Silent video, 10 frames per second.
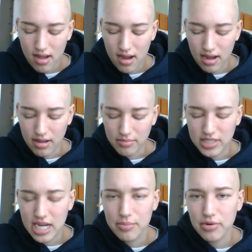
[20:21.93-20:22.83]
I'm
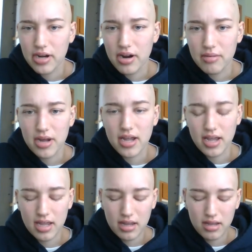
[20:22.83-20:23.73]
tapering on
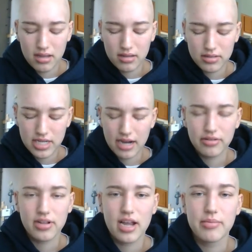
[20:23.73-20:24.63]
my
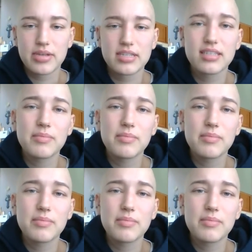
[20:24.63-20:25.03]
tacrolimus.